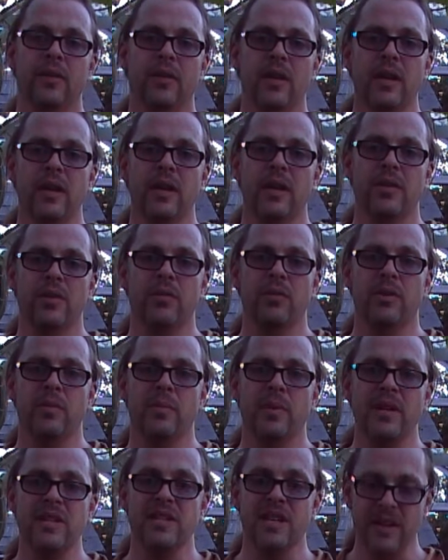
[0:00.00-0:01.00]
the uh, the runner
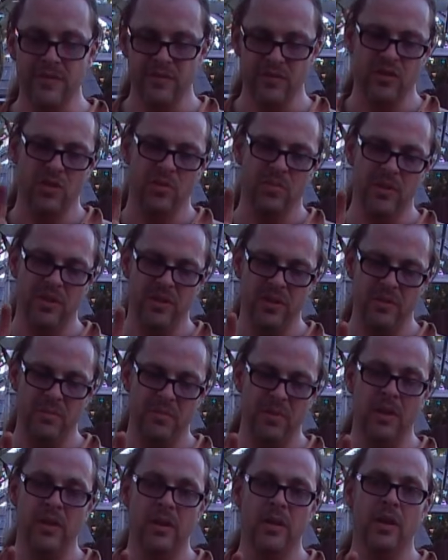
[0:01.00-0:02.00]
beans, even some that are
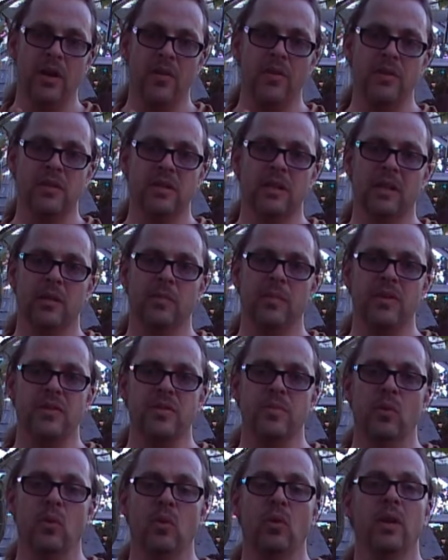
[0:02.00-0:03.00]
you know that are a little bit
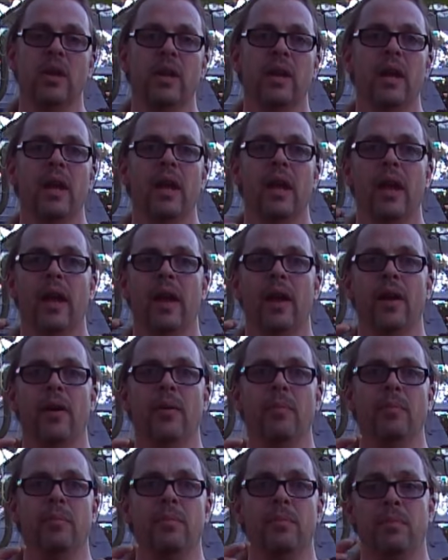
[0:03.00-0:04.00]
small.
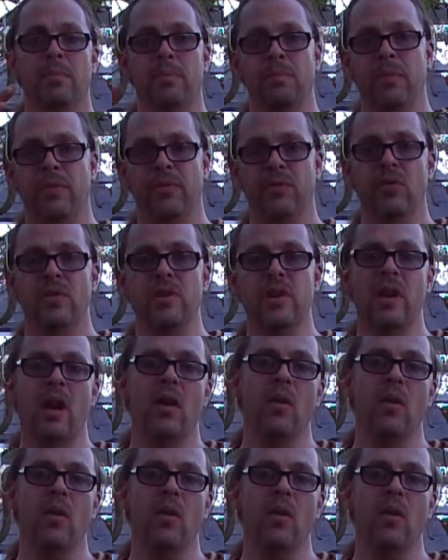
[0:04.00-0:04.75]
Um, before you